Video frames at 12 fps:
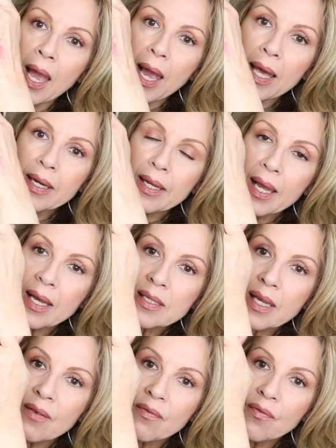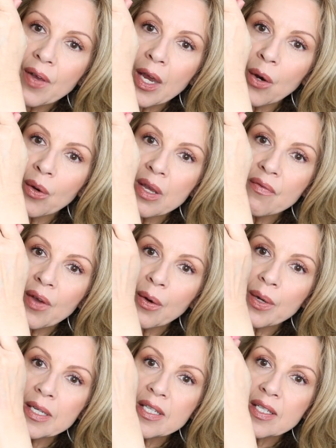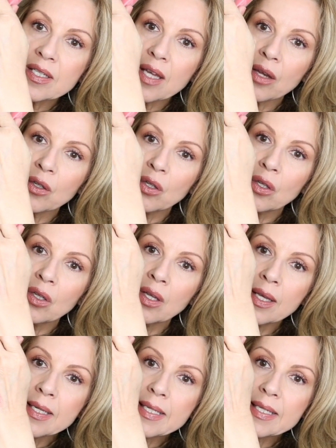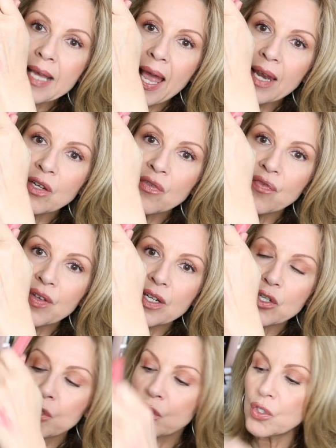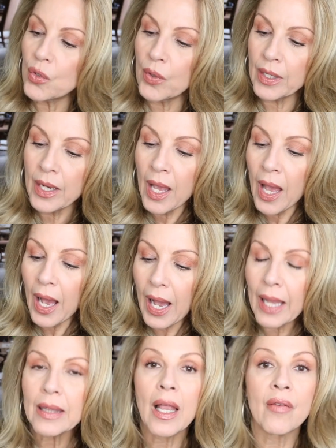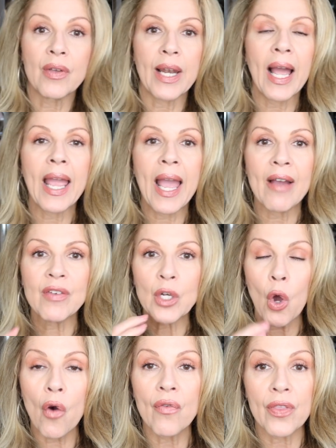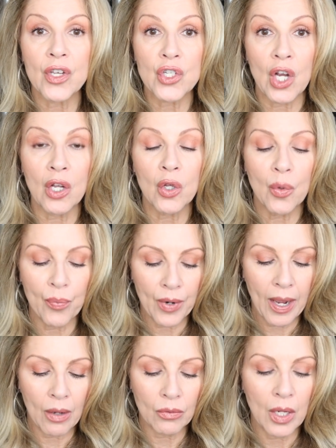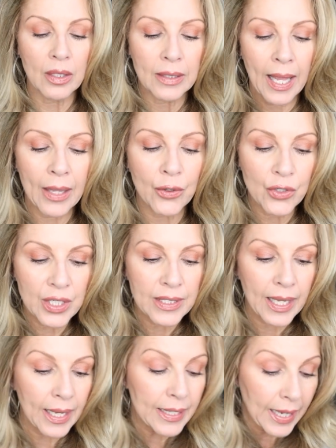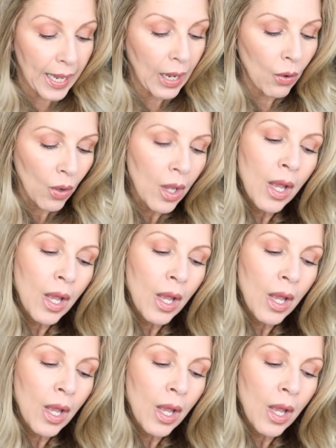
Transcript: and it has a very, very subtle satin finish to it. I love it. I have it over the Jungle Brown Liner today. Now,